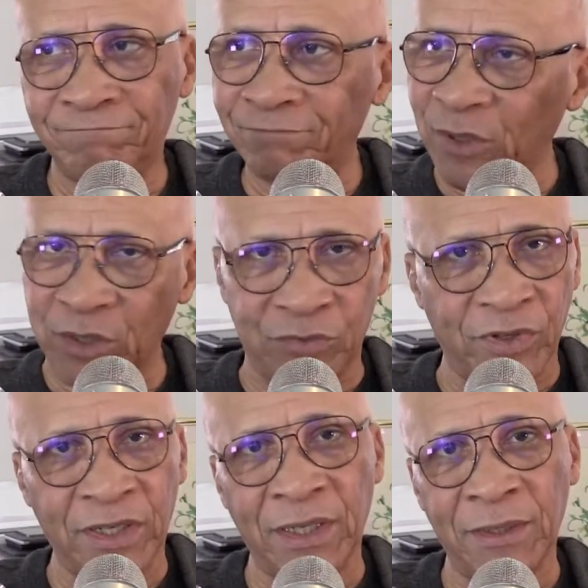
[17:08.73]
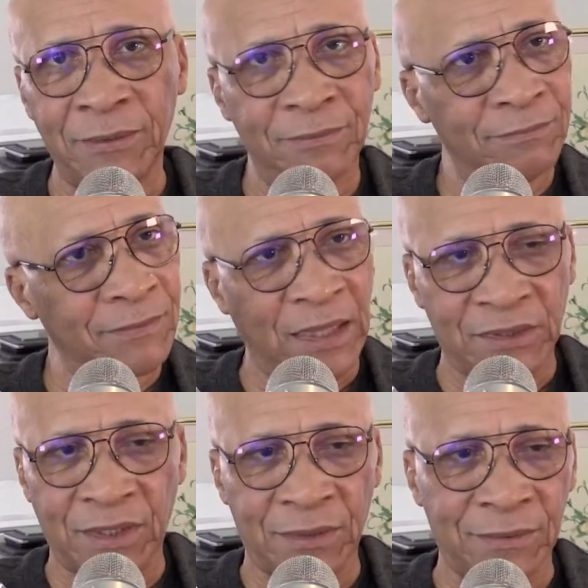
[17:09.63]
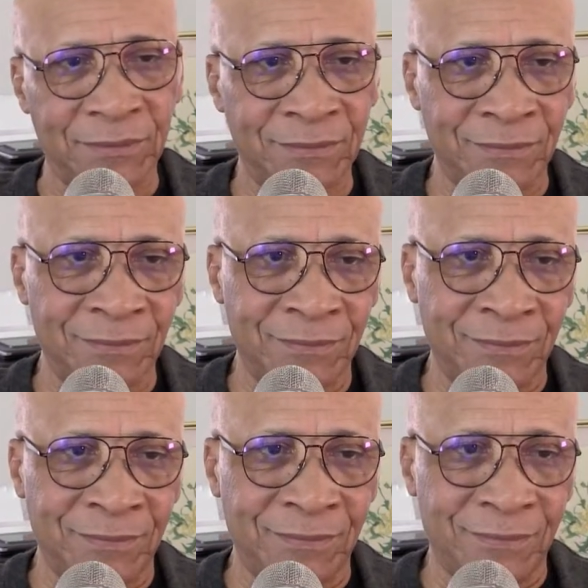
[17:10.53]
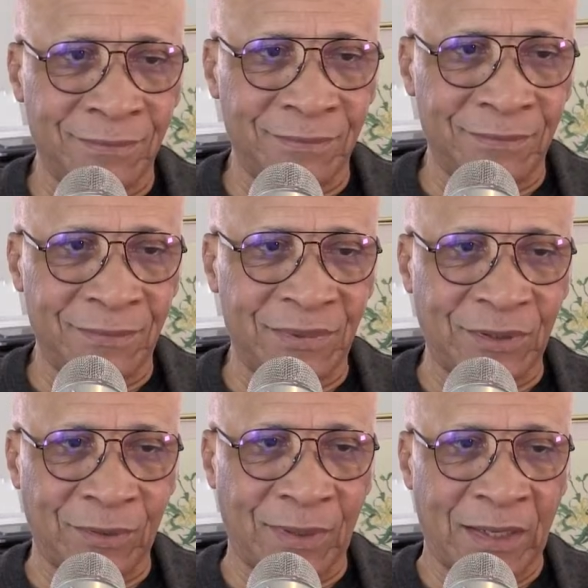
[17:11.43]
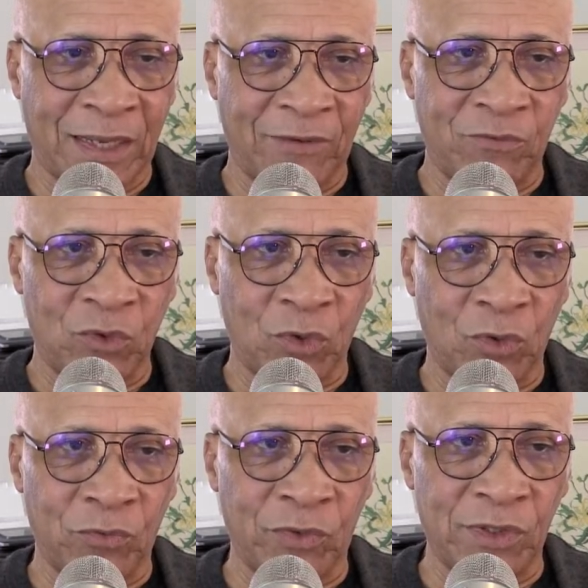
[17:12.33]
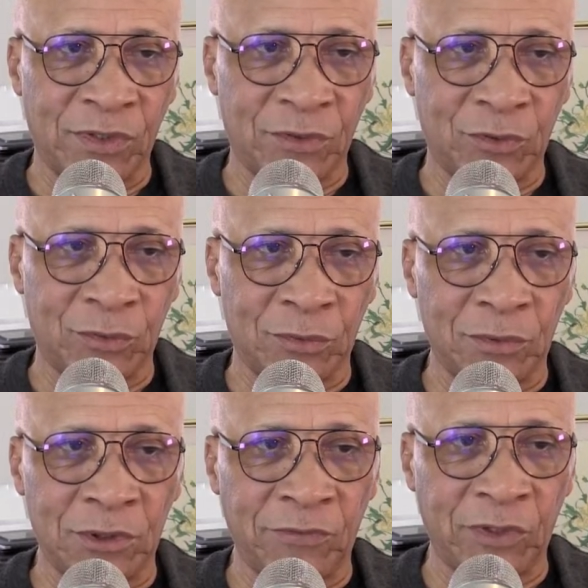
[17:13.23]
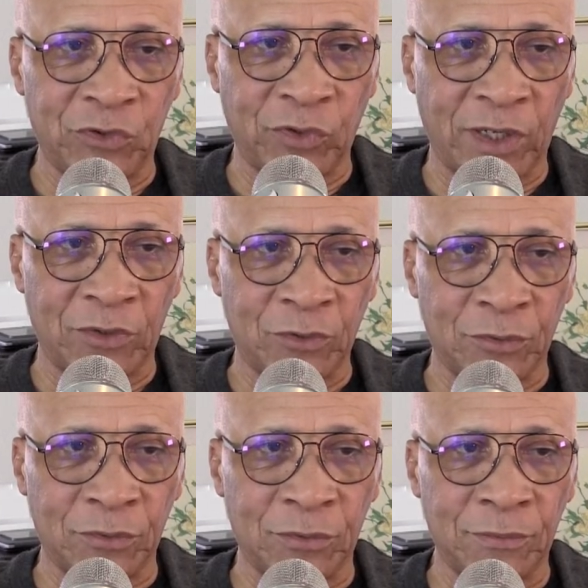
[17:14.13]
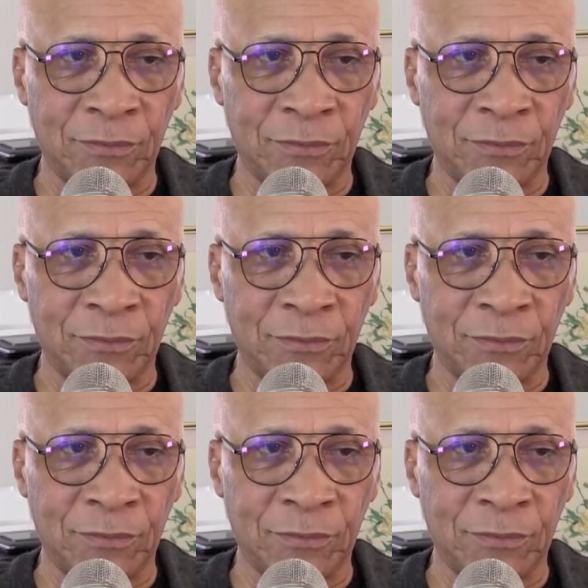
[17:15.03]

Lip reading: he's running, that's it. So I have no reason to even try to